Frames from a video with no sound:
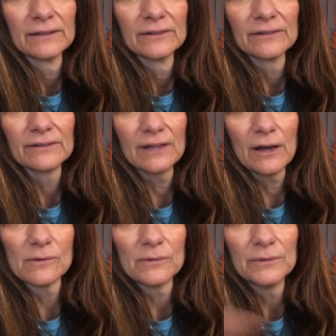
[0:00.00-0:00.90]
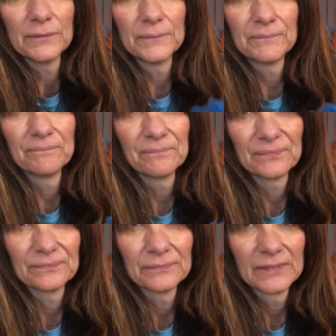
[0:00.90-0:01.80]
So
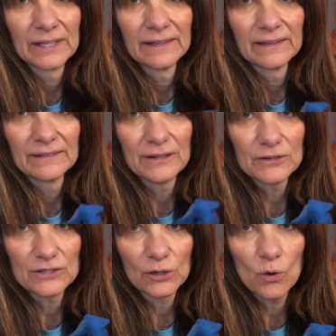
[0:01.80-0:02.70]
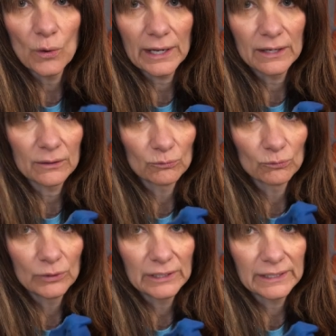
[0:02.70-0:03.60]
there's a quick,
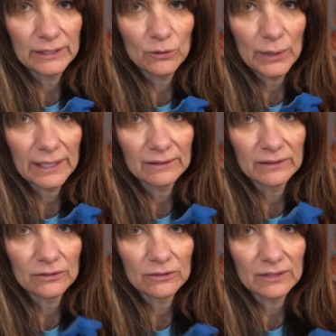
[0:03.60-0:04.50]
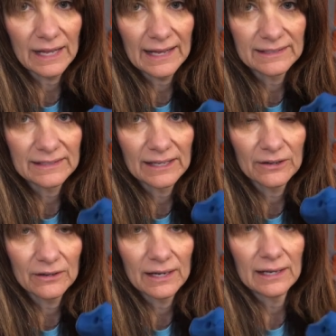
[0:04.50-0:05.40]
really quick little class
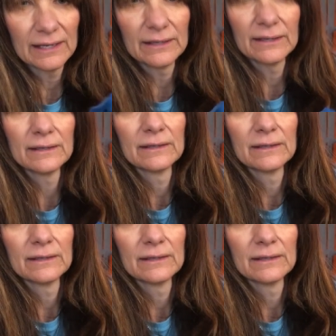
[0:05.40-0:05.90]
there on